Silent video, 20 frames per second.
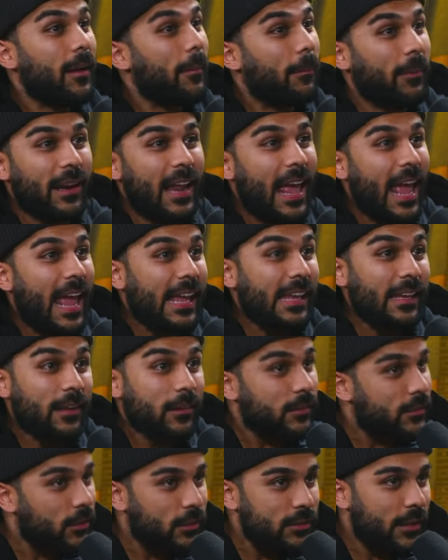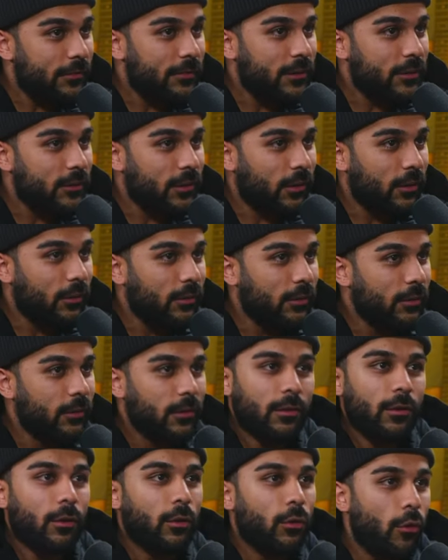But eight years ago, seven years ago,
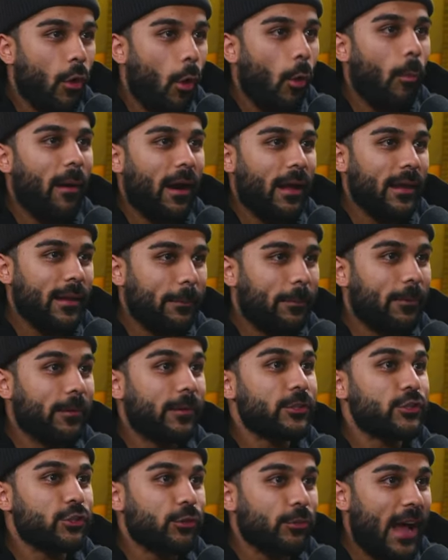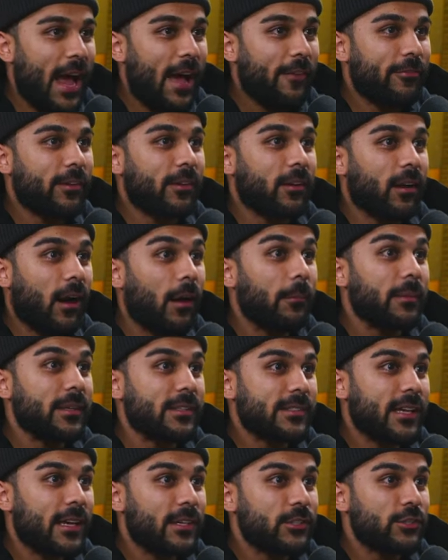nobody put a giraffe in a comedy
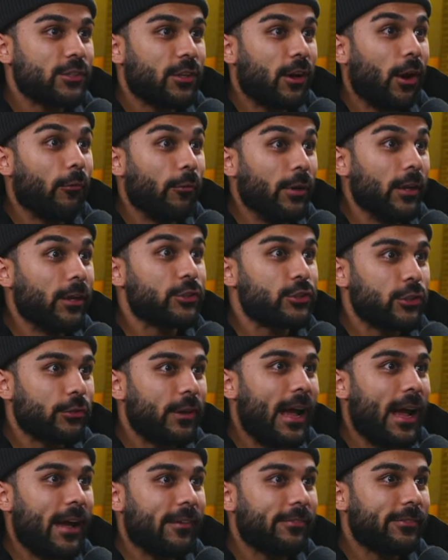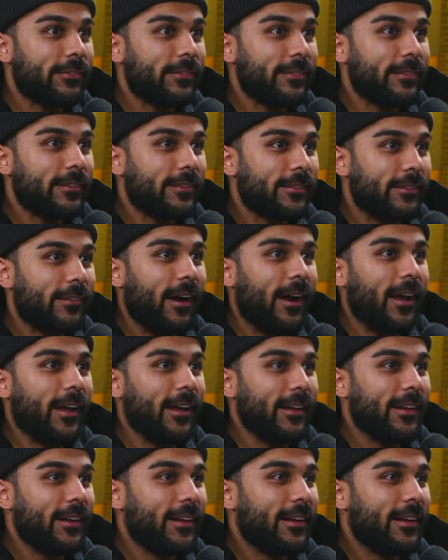sketch, a real giraffe, right?